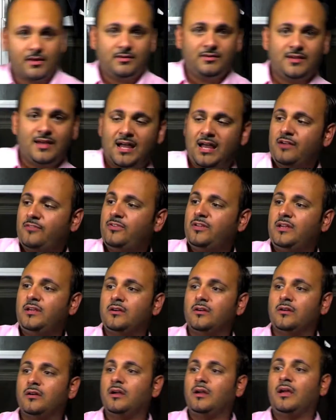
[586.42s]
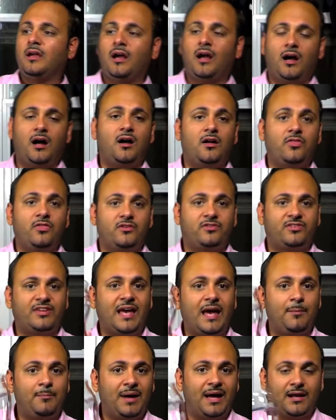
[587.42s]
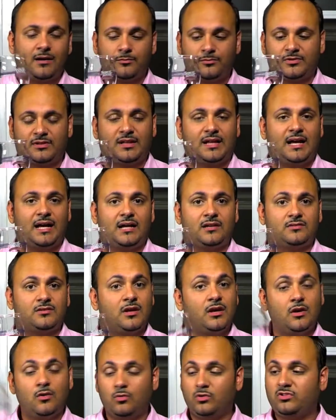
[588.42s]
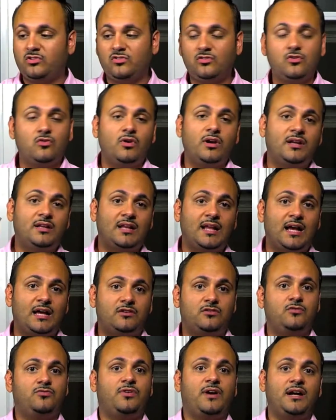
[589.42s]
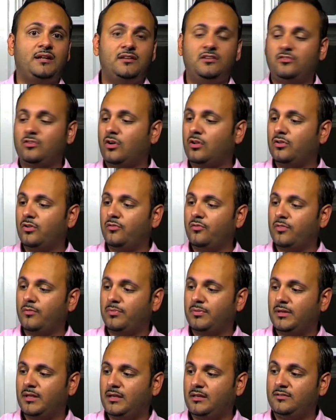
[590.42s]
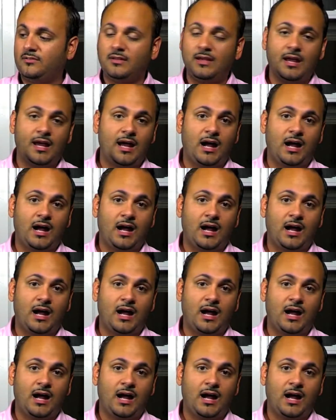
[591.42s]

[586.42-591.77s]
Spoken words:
You have here the Sam Adams glass, which is a great glass. You find these all over the place.